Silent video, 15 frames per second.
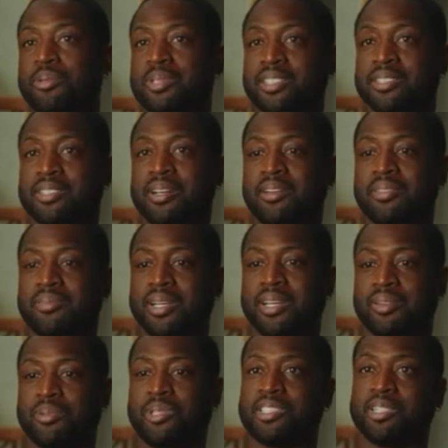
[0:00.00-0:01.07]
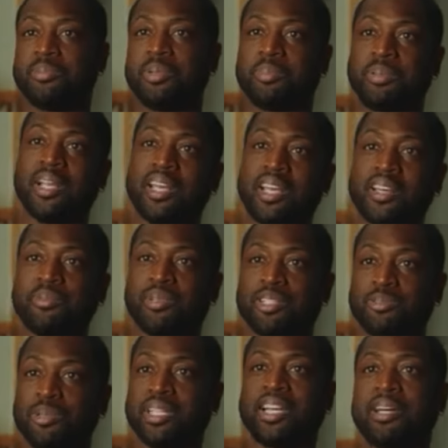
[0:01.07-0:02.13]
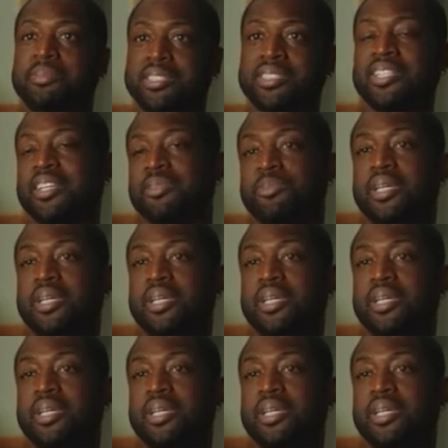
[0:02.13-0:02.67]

We just thought, man, we should be playing because we can help this team